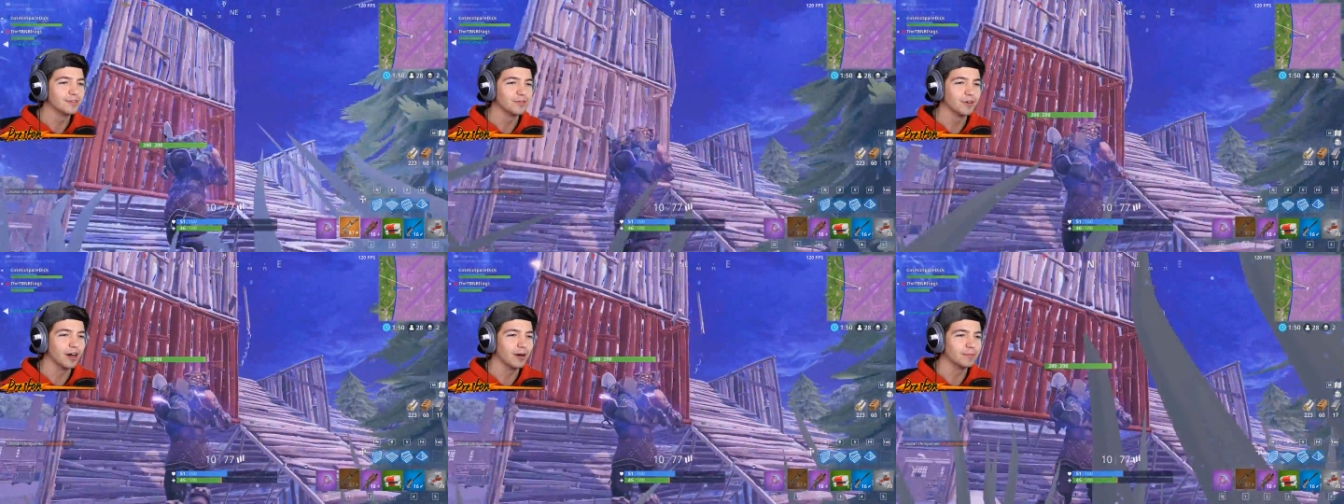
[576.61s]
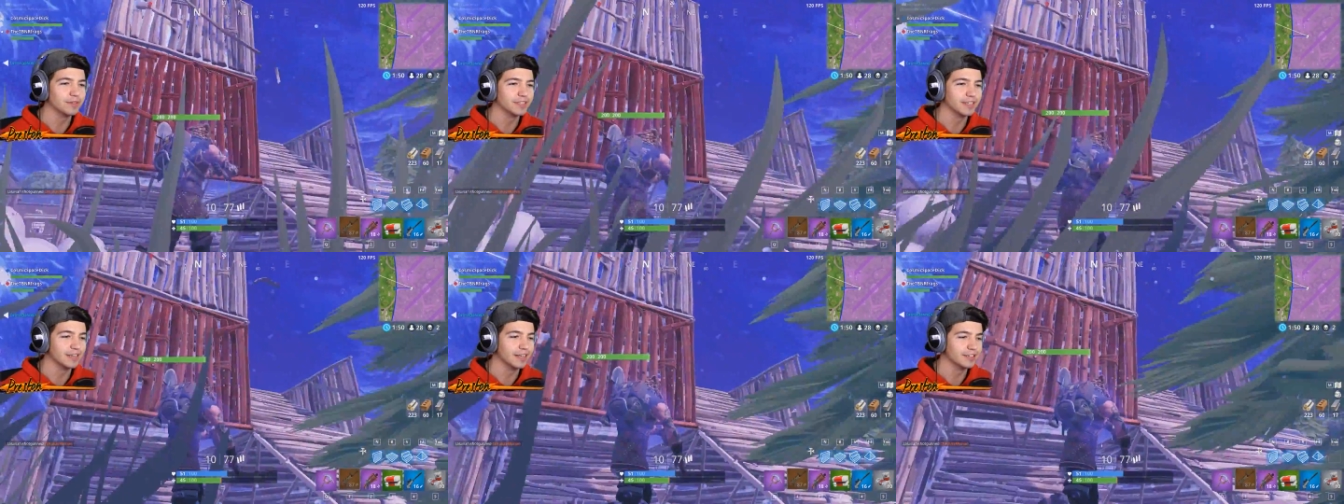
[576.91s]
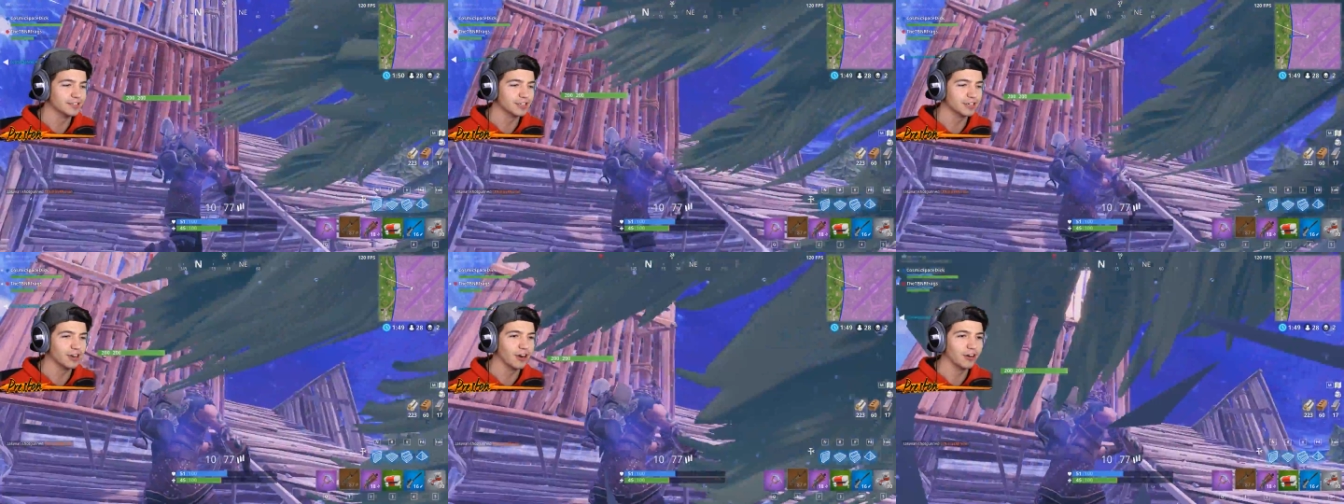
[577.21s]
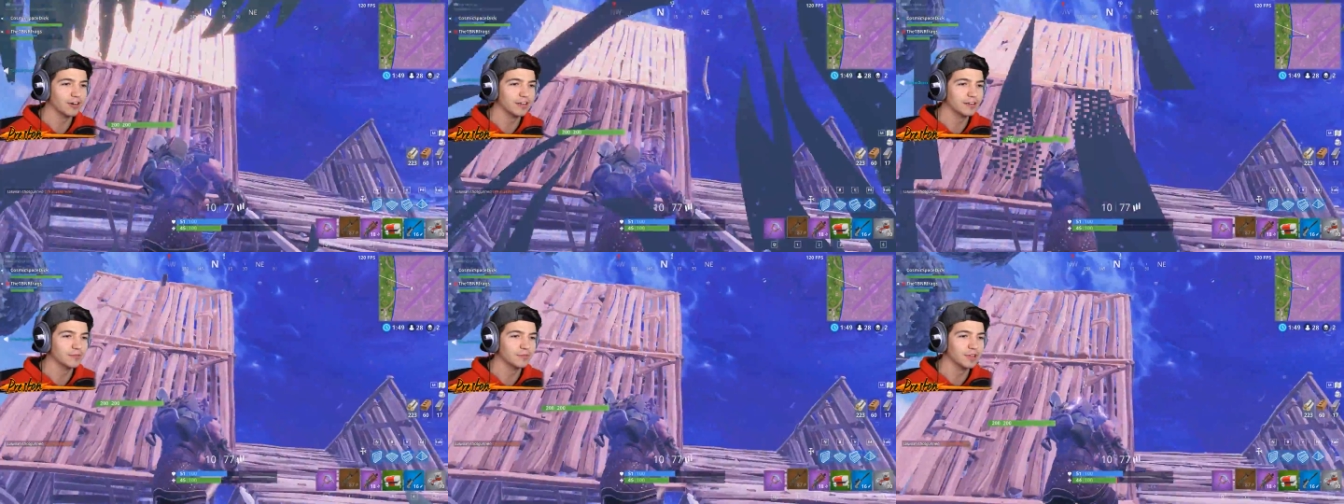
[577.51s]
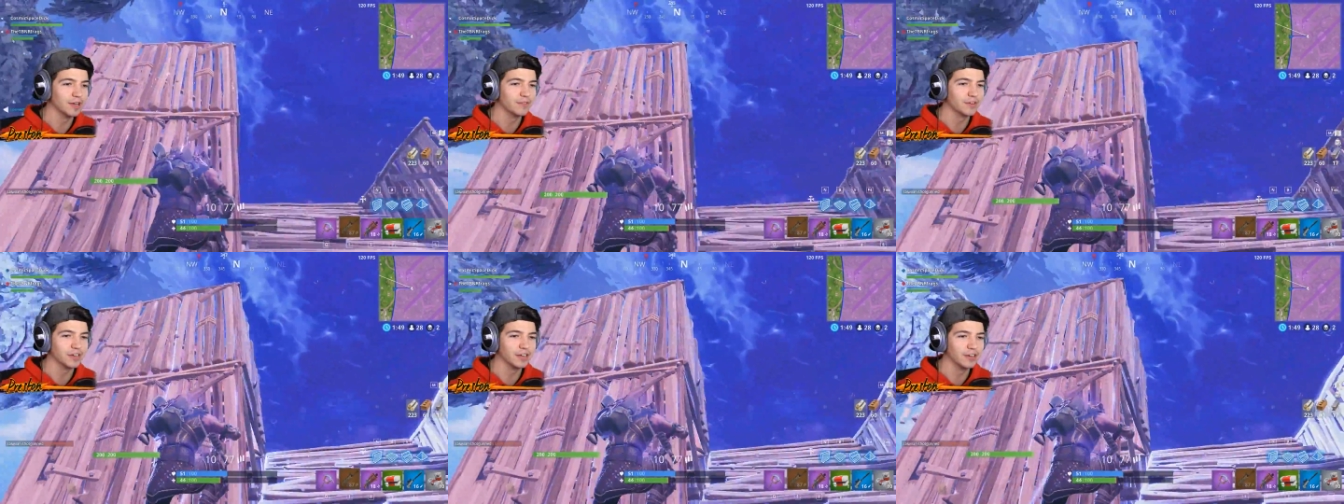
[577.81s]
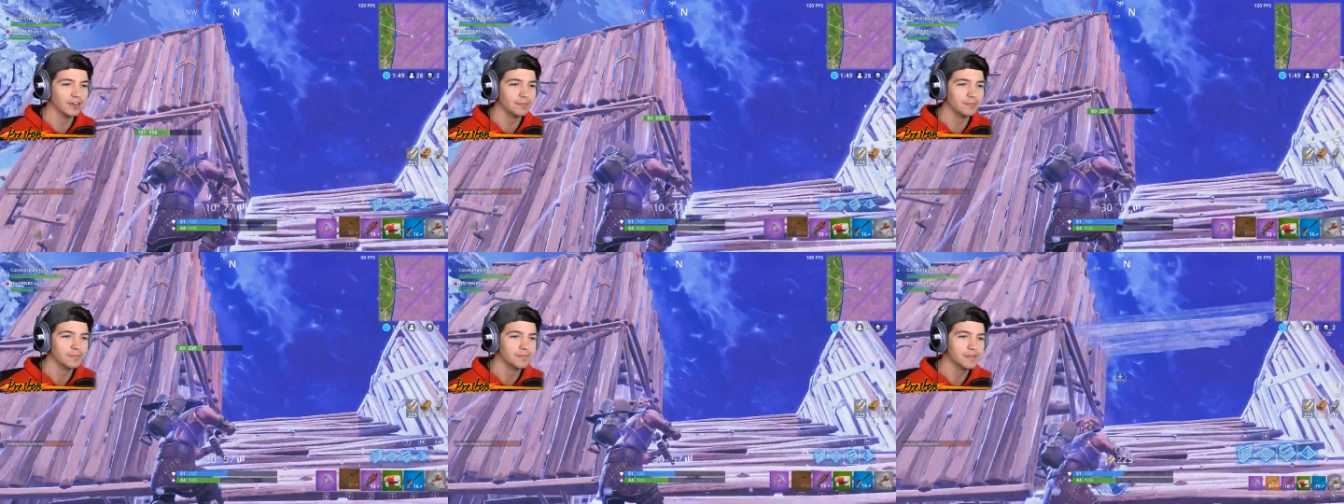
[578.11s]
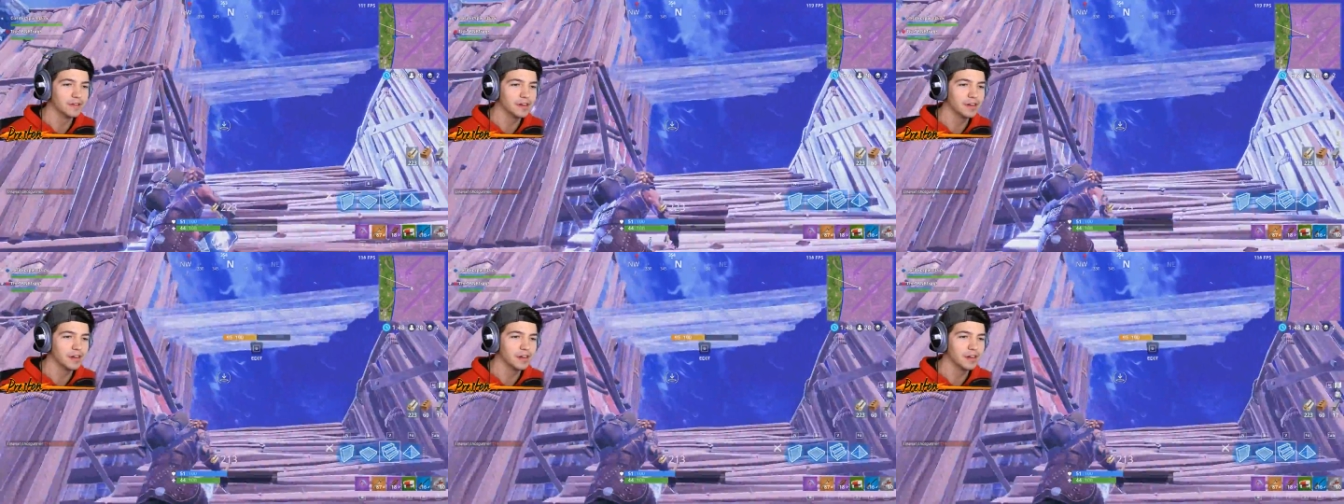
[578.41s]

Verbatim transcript: Rob, he's a ninja incarnate. We'll never kill him.